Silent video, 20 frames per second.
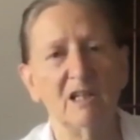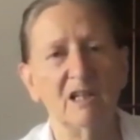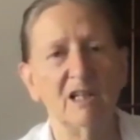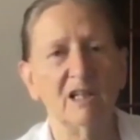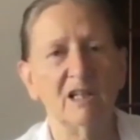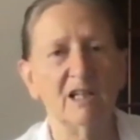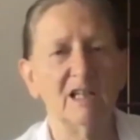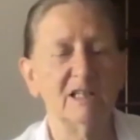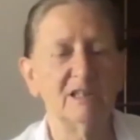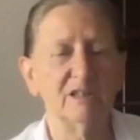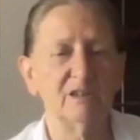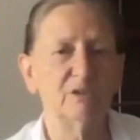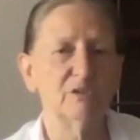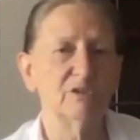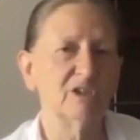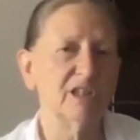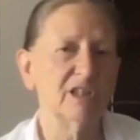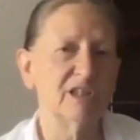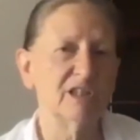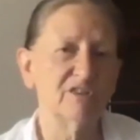And you
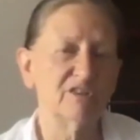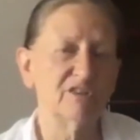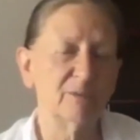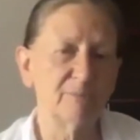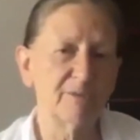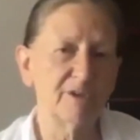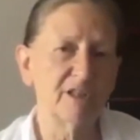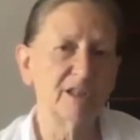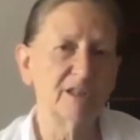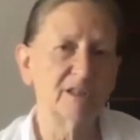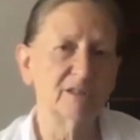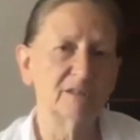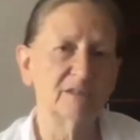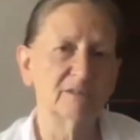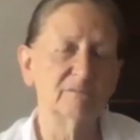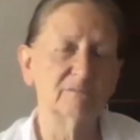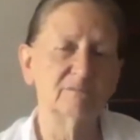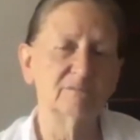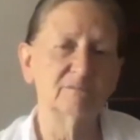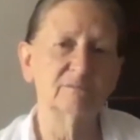say something.
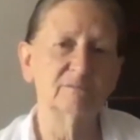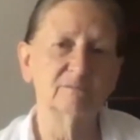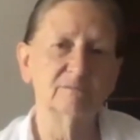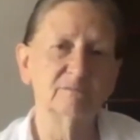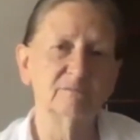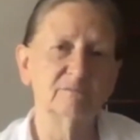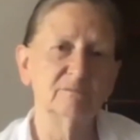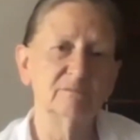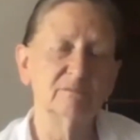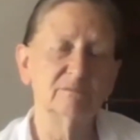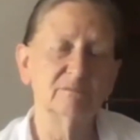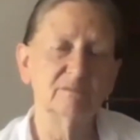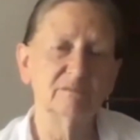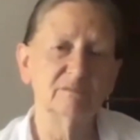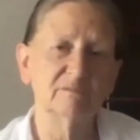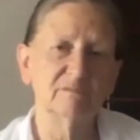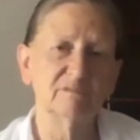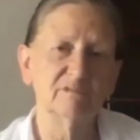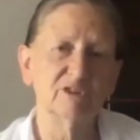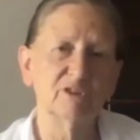
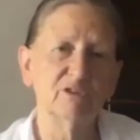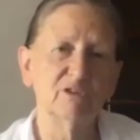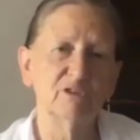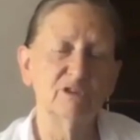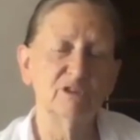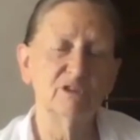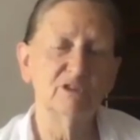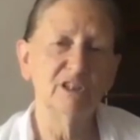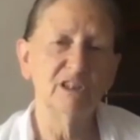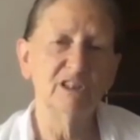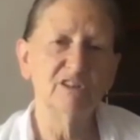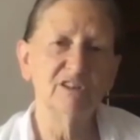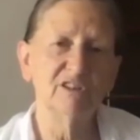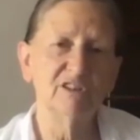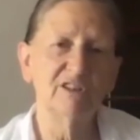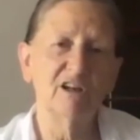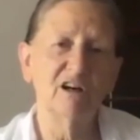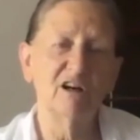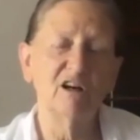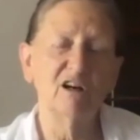So you need
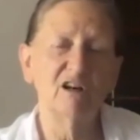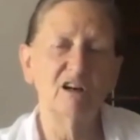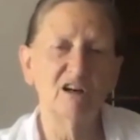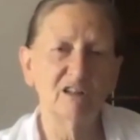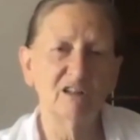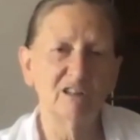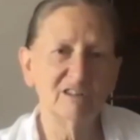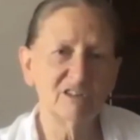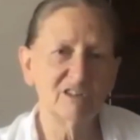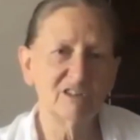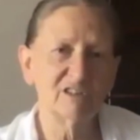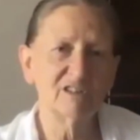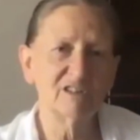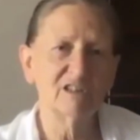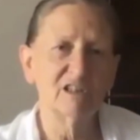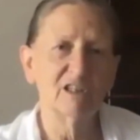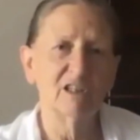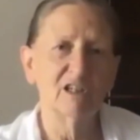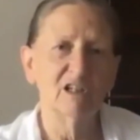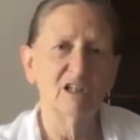the art
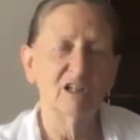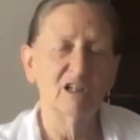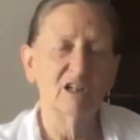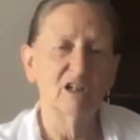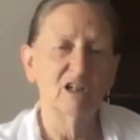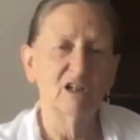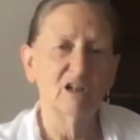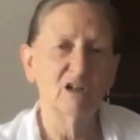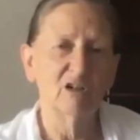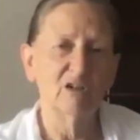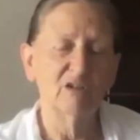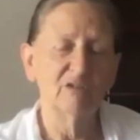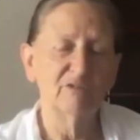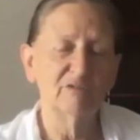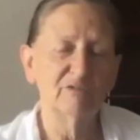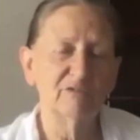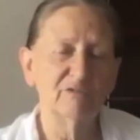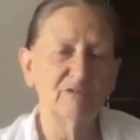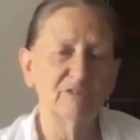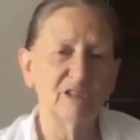of